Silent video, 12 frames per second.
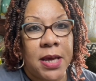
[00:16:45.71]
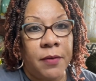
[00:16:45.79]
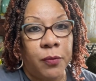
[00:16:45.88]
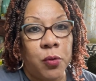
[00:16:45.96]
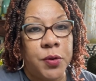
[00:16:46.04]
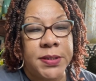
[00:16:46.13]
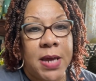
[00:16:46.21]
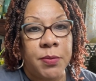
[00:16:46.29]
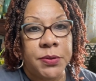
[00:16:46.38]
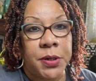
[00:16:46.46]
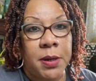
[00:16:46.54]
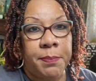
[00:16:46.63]
and of course I
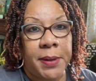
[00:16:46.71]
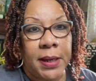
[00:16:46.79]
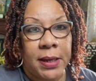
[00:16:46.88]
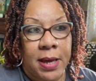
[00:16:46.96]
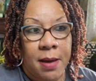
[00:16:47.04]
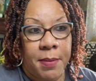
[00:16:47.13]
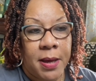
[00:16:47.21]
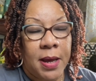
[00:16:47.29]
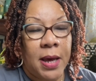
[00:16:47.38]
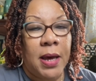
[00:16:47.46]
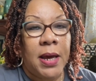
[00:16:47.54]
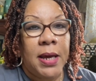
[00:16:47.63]
was going to pick it up.
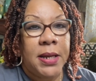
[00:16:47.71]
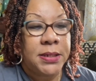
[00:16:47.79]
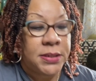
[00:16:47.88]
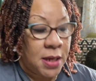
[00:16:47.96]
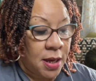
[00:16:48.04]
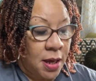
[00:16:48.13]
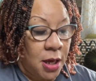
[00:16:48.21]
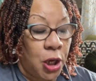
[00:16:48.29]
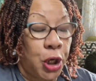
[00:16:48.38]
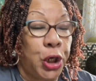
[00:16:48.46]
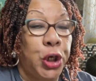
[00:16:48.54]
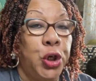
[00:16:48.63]
It is
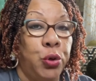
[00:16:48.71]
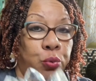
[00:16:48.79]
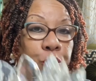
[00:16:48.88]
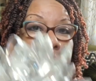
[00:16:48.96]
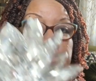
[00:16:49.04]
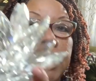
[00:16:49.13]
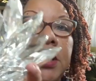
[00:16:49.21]
huge.